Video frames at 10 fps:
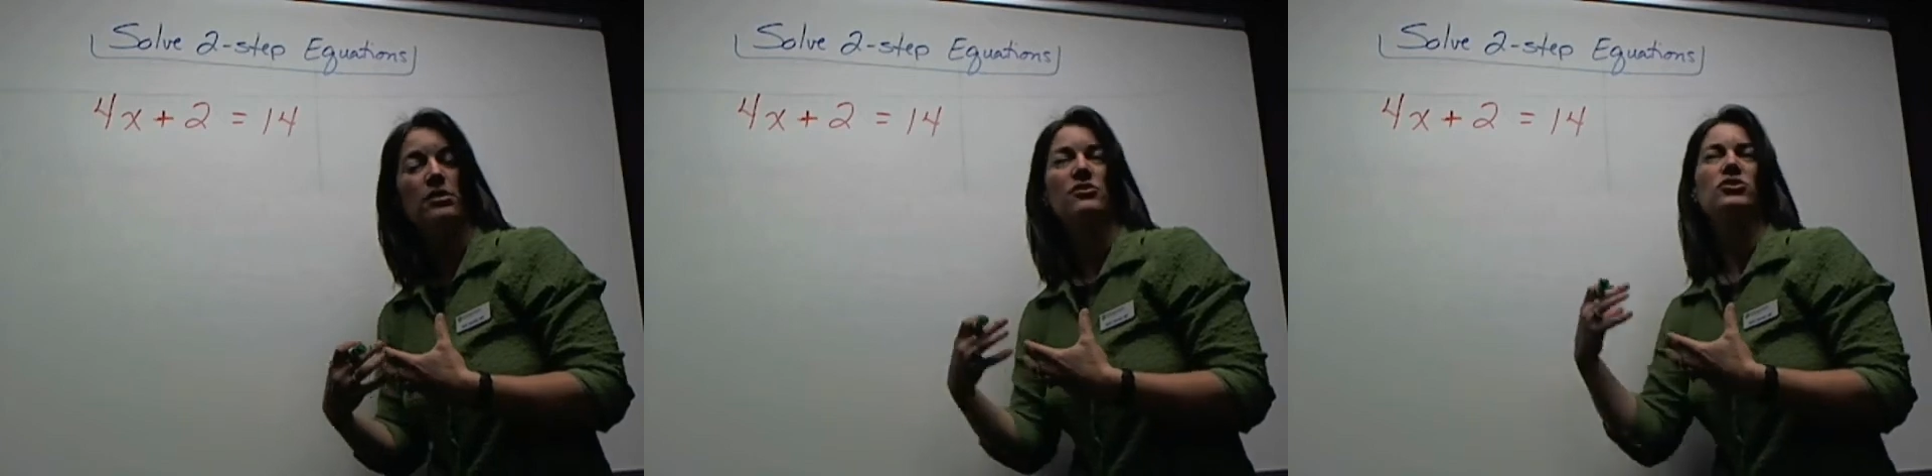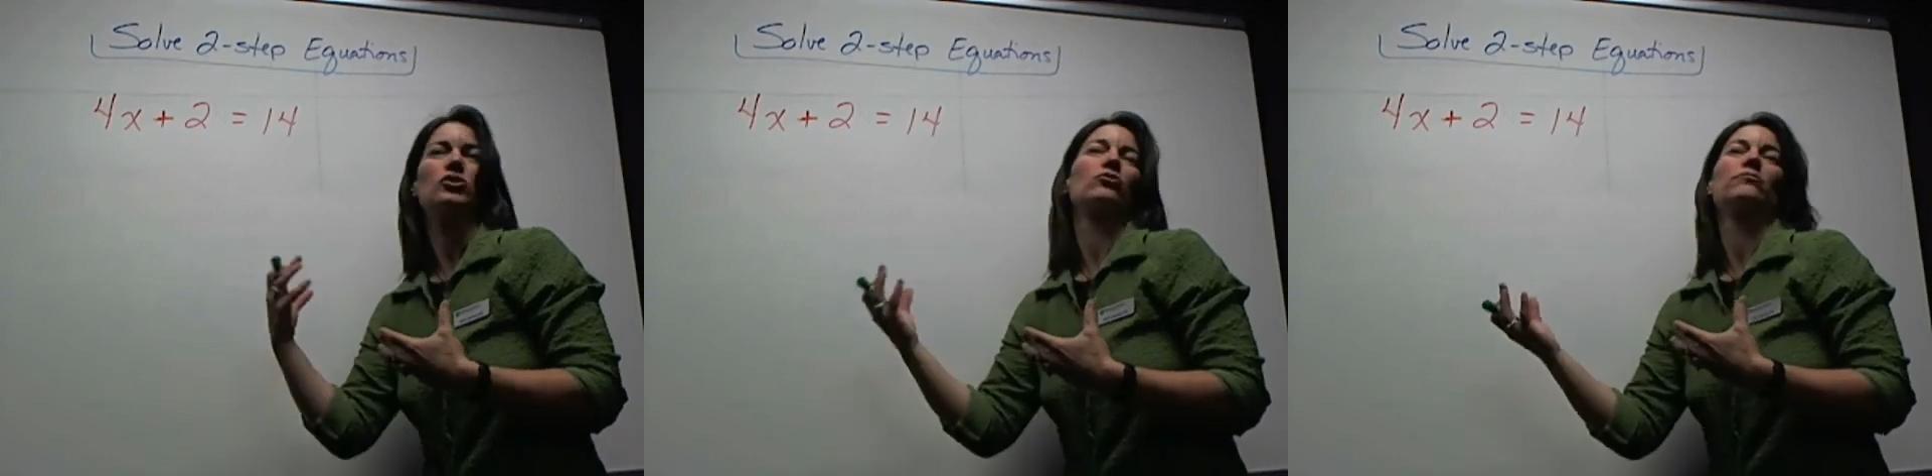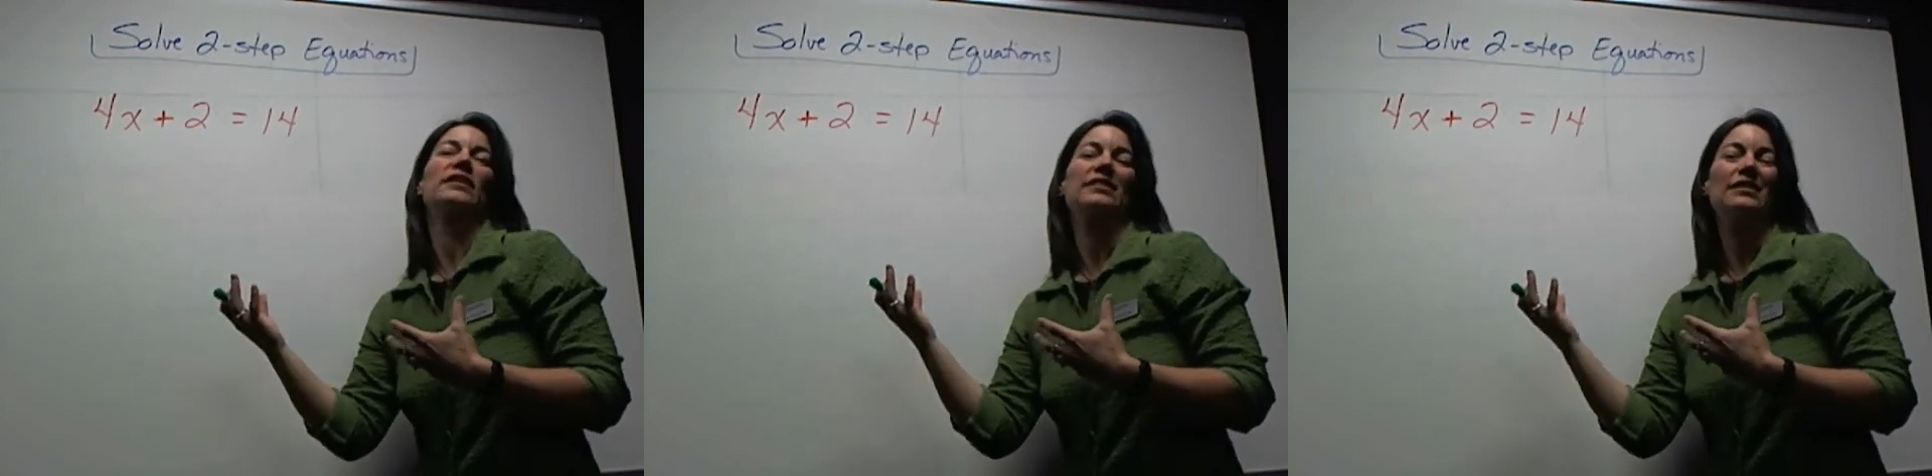the
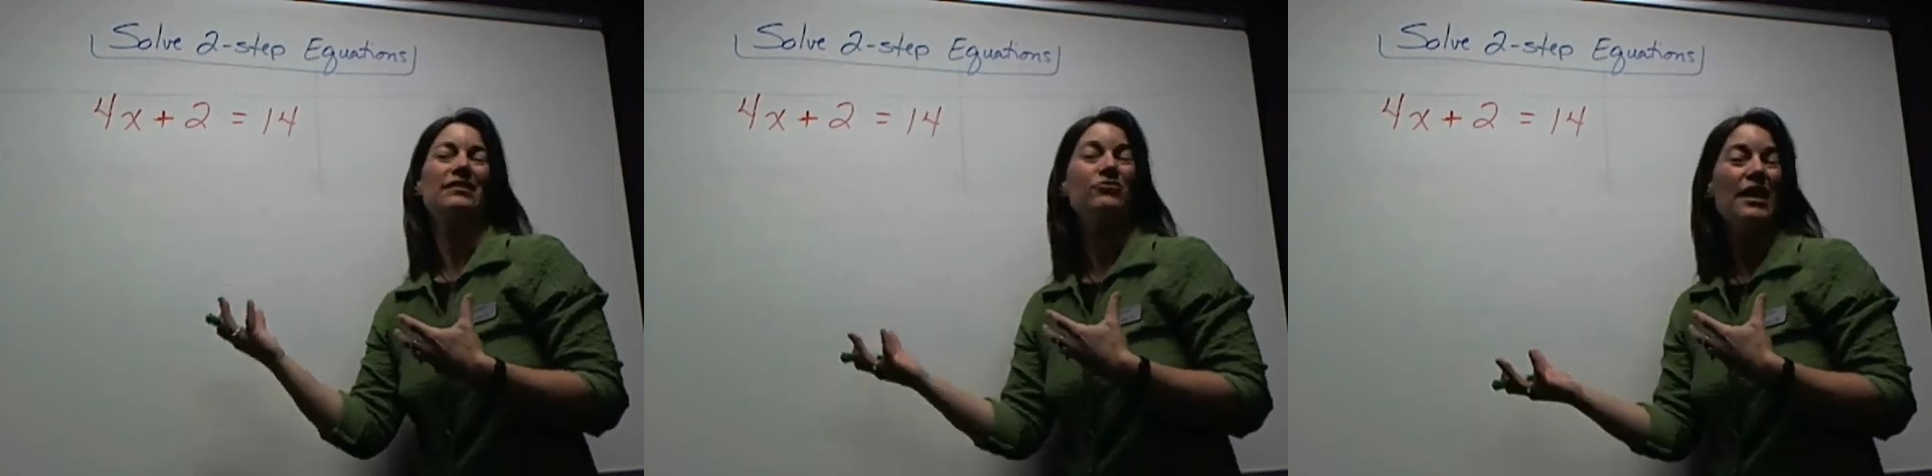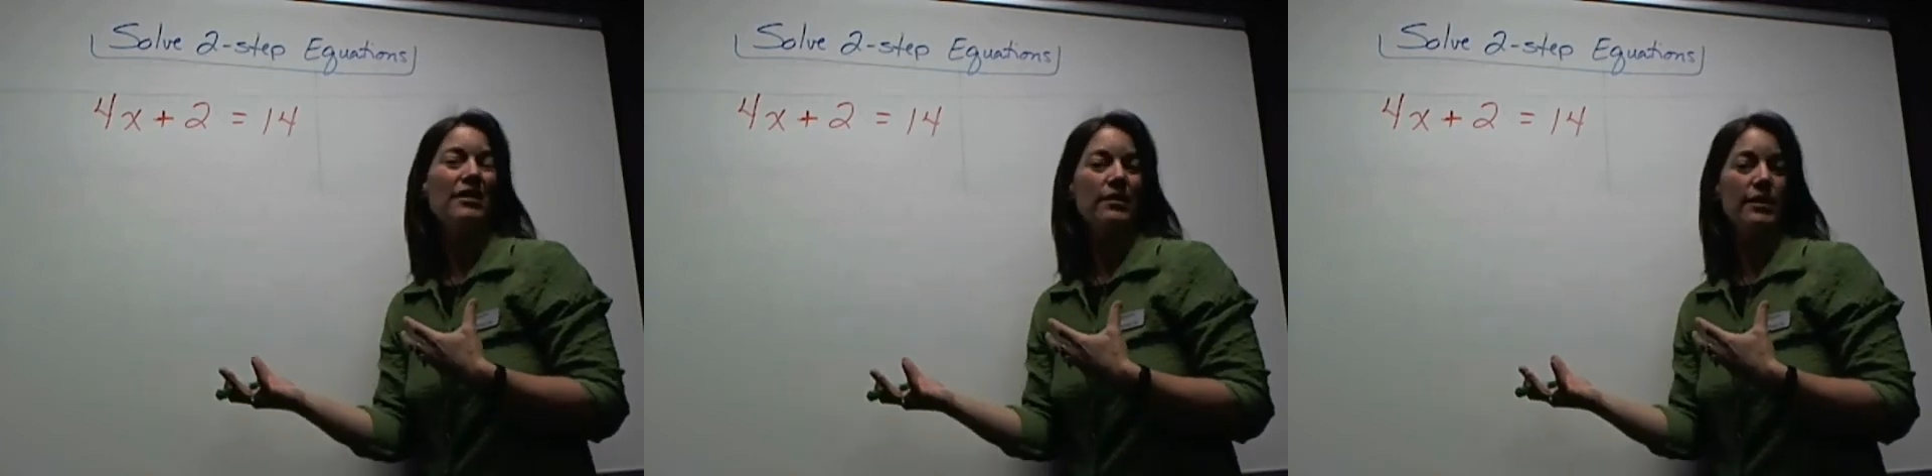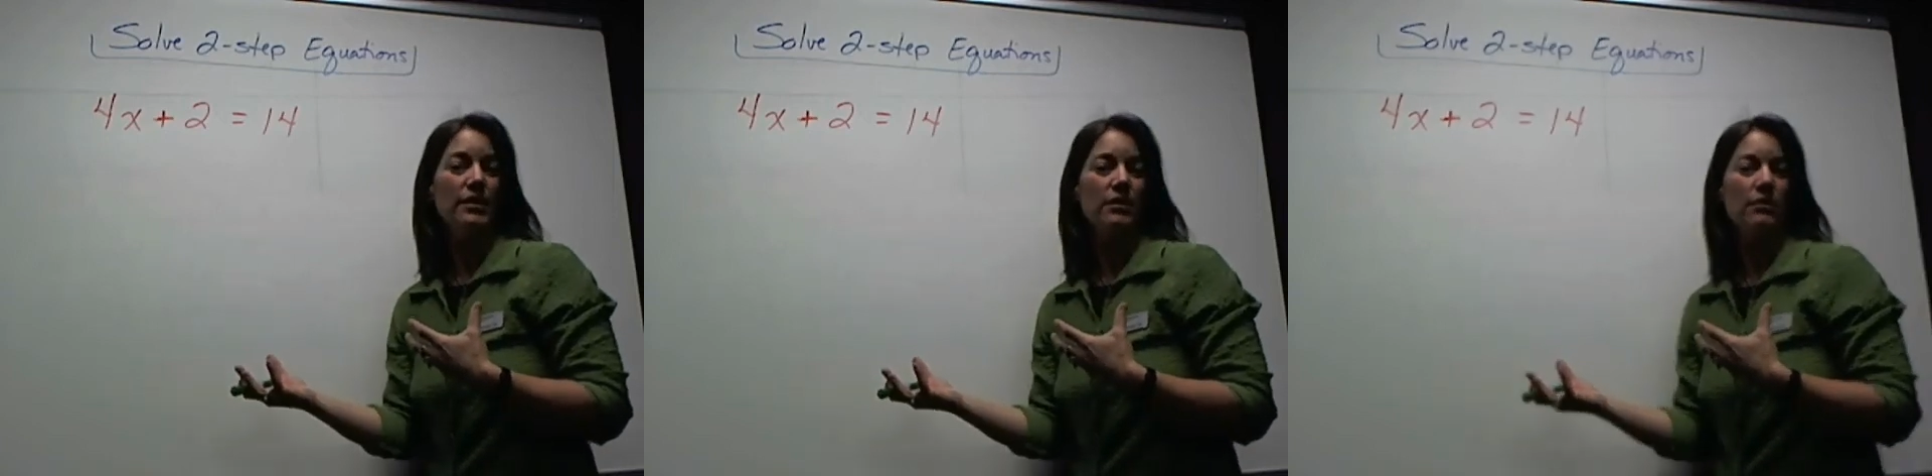term that they're not
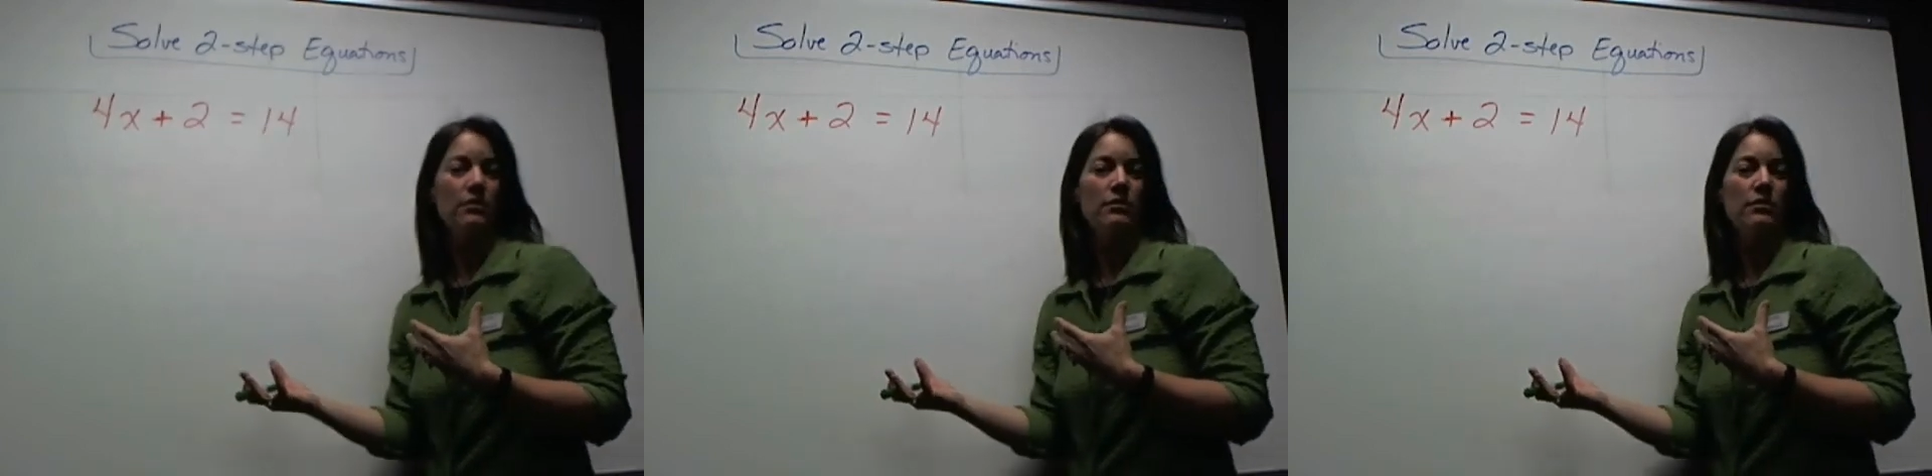like.